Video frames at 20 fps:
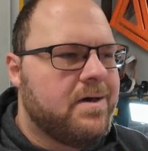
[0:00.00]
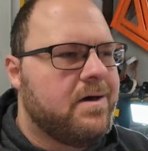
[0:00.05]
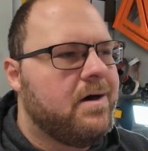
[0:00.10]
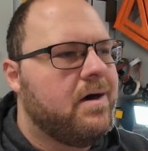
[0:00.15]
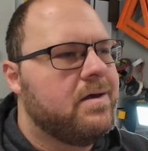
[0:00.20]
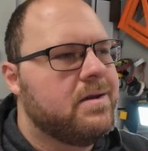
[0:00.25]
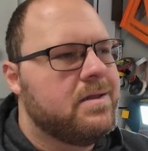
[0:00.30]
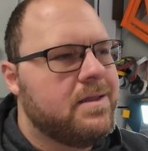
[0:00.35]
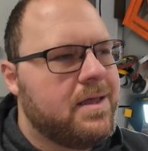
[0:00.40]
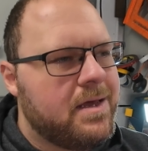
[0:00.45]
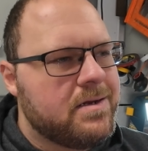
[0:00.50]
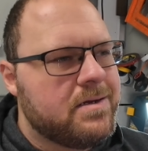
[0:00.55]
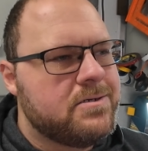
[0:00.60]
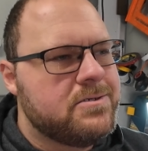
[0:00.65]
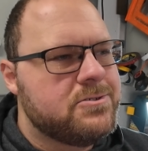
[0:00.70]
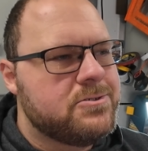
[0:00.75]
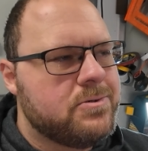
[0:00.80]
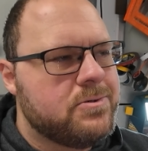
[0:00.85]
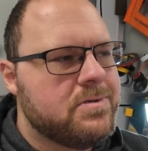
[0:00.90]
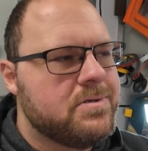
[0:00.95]
On a lot of
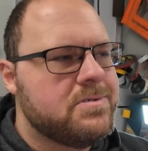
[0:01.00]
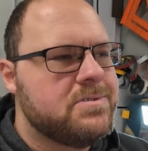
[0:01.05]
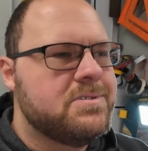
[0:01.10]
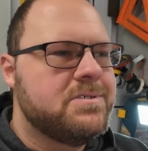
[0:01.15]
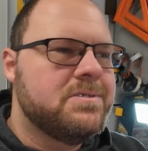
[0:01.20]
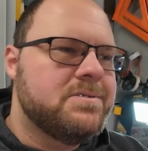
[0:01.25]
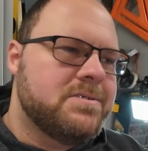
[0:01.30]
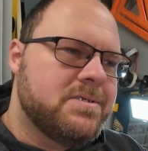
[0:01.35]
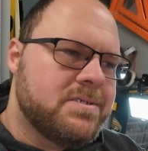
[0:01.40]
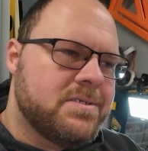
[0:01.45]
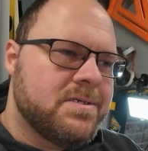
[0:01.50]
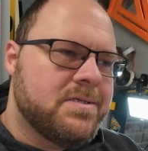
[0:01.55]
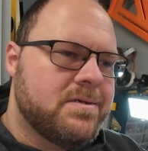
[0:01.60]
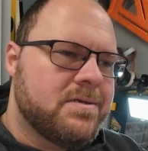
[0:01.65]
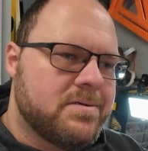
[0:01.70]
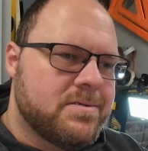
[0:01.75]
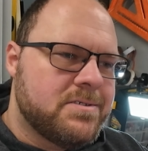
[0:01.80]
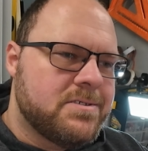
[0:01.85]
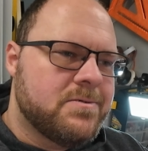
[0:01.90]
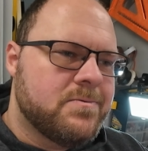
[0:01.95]
controllers, there's just a
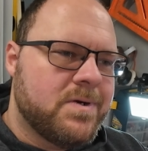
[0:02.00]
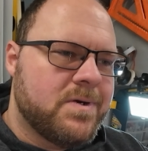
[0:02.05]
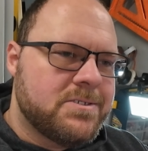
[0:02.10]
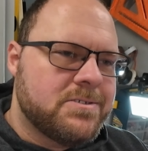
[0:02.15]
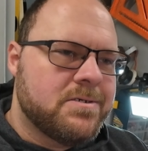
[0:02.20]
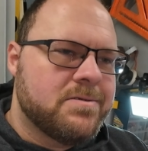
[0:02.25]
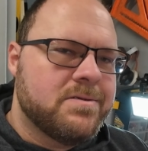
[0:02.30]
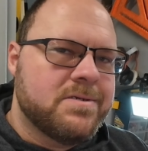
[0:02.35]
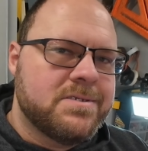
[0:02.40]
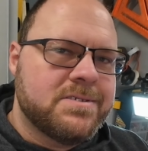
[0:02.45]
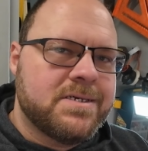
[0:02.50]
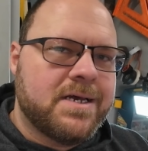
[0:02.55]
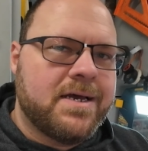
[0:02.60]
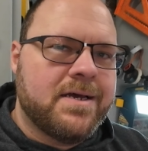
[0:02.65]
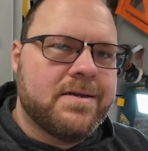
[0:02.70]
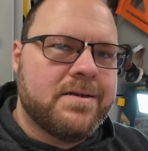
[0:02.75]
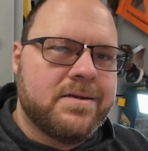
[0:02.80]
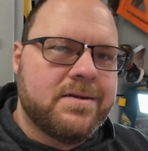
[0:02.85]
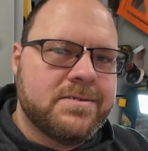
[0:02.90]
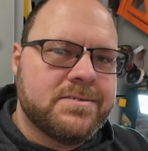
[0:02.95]
little switch on the
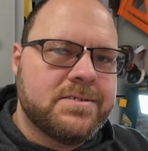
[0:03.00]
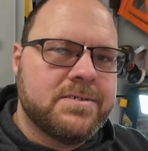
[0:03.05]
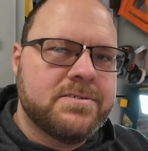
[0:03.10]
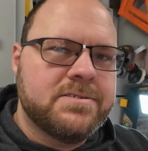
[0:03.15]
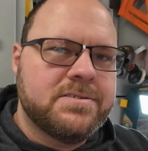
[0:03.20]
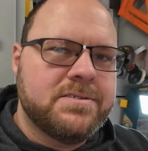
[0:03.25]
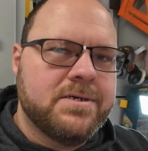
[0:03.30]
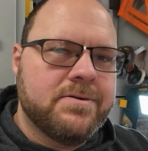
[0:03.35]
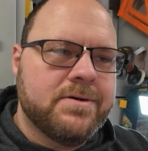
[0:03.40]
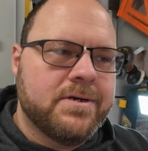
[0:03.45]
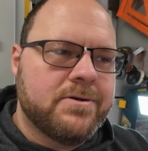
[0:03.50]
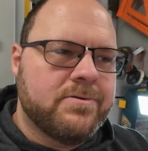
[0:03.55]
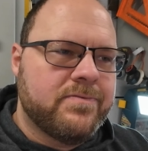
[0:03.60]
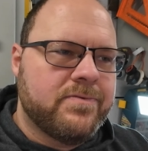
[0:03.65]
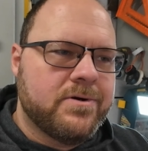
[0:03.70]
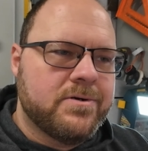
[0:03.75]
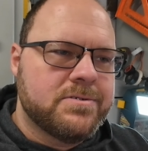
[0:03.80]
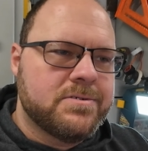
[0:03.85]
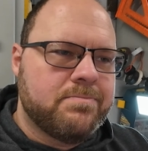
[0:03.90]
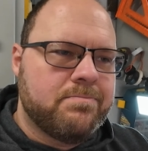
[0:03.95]
side and it says steering,
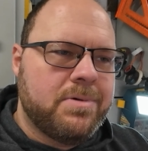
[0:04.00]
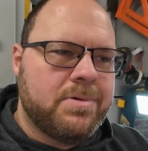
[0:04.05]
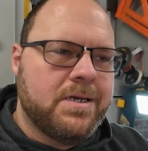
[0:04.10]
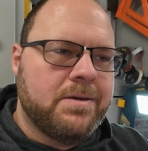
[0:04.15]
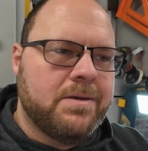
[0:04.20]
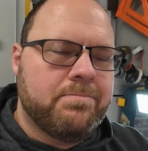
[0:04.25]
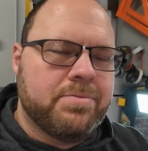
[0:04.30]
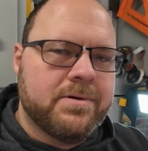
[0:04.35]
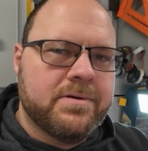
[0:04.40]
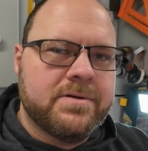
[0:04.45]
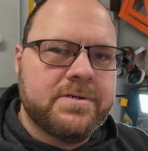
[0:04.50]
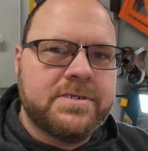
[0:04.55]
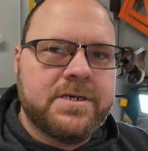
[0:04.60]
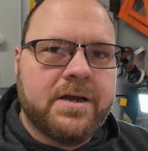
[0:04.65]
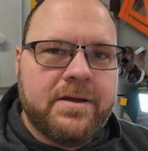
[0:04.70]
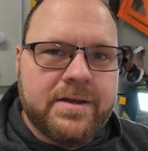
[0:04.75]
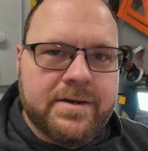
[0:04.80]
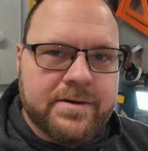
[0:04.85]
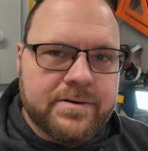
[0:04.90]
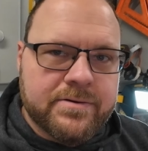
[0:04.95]
reverse, beep,
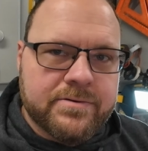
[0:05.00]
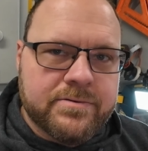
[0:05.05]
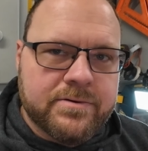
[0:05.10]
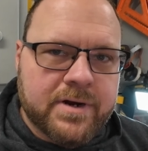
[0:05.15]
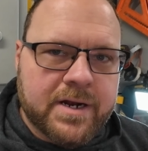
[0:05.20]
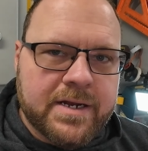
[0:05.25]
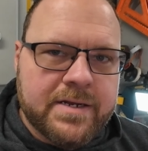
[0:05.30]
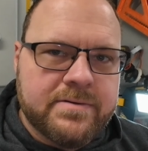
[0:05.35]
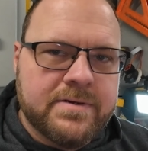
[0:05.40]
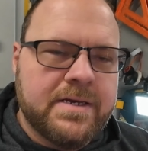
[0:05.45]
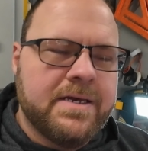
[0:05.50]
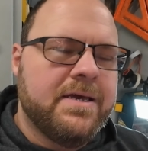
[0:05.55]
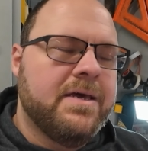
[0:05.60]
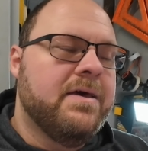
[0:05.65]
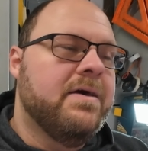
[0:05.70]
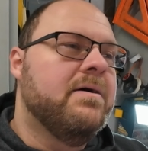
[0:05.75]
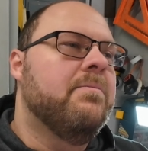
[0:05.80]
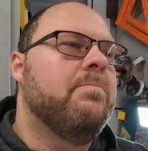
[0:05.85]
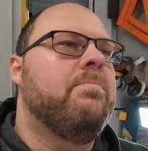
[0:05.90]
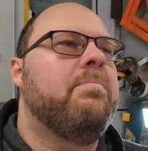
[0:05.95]
done, right?
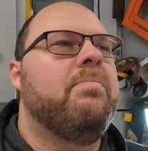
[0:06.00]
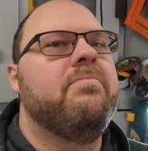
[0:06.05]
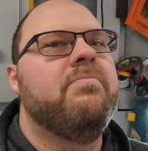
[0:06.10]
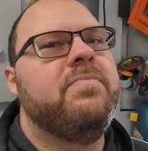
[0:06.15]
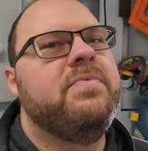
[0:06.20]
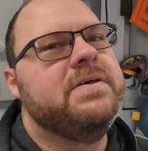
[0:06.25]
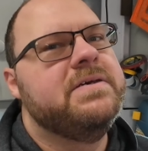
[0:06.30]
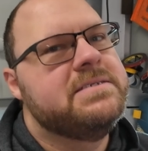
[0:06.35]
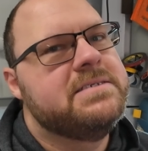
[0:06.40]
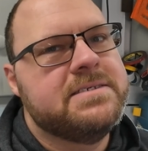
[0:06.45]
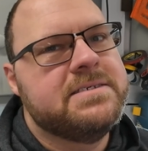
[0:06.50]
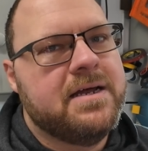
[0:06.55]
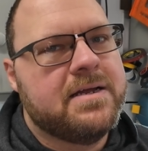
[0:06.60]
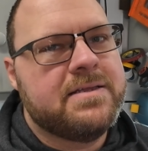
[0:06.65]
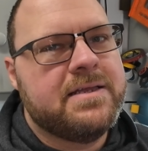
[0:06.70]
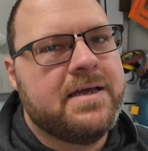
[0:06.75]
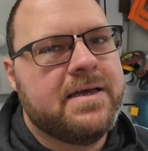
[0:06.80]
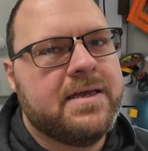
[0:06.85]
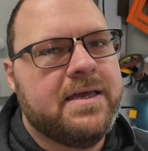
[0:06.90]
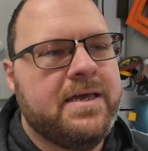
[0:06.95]
This is not
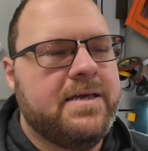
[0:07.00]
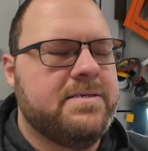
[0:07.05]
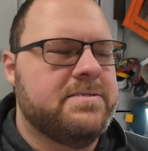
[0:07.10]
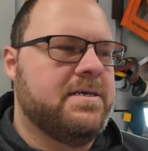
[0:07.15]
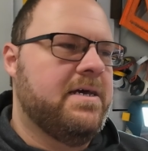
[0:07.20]
that case.